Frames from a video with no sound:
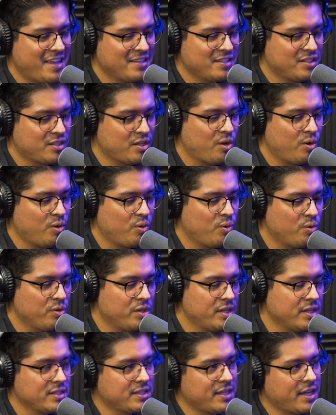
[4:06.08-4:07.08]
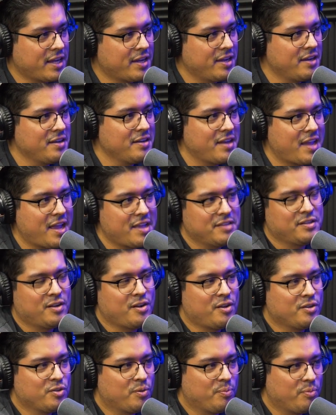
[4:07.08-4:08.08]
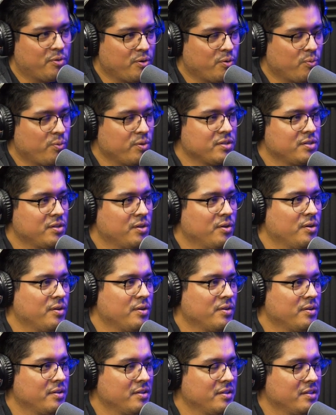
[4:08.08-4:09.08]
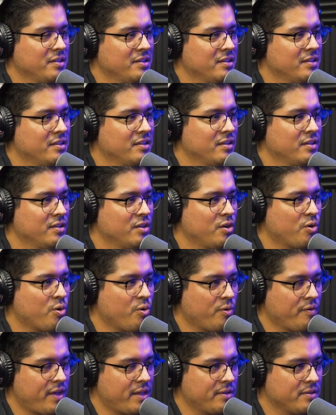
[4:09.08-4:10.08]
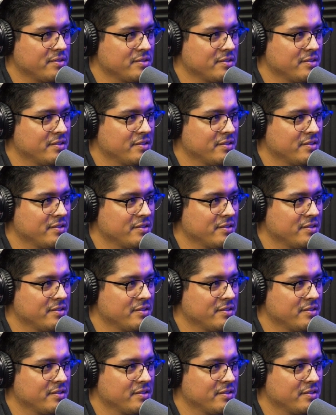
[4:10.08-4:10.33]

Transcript: So the second, as an entrepreneur, what's your core values?